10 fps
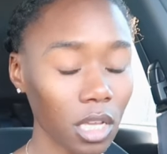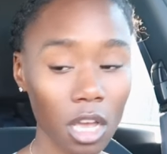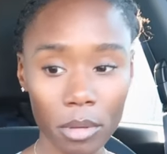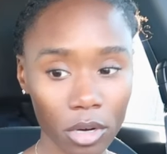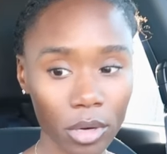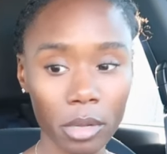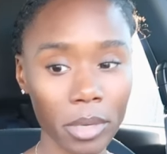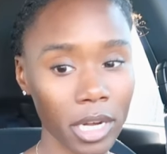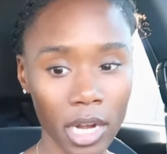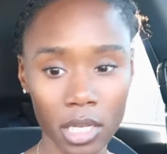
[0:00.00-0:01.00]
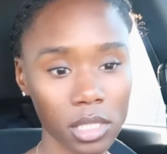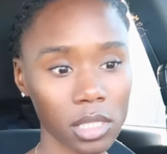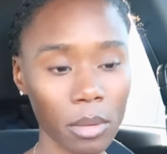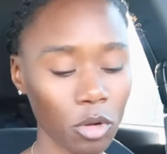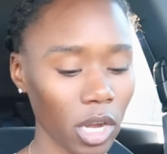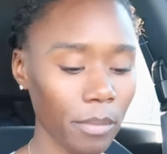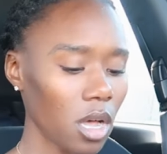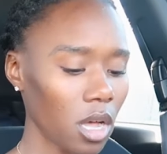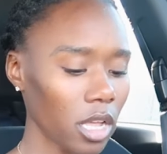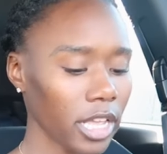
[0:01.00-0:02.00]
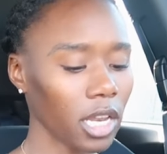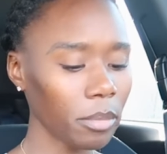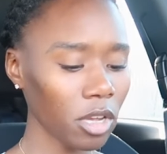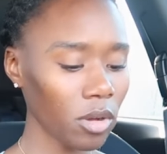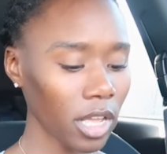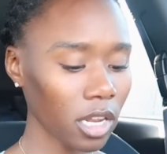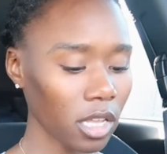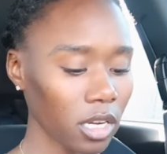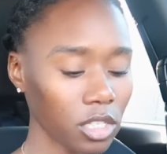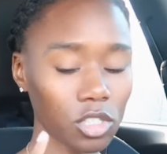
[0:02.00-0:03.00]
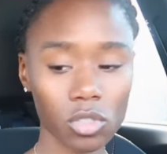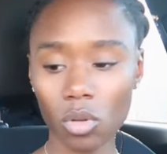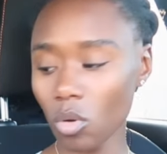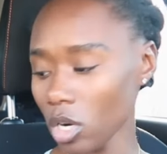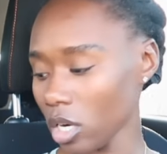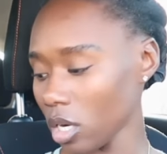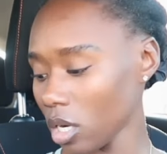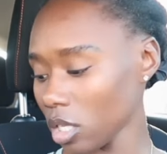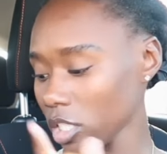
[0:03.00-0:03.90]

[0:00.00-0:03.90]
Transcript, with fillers: i've been cramming and i need to stop doing that uh yeah let me go ahead and get in this store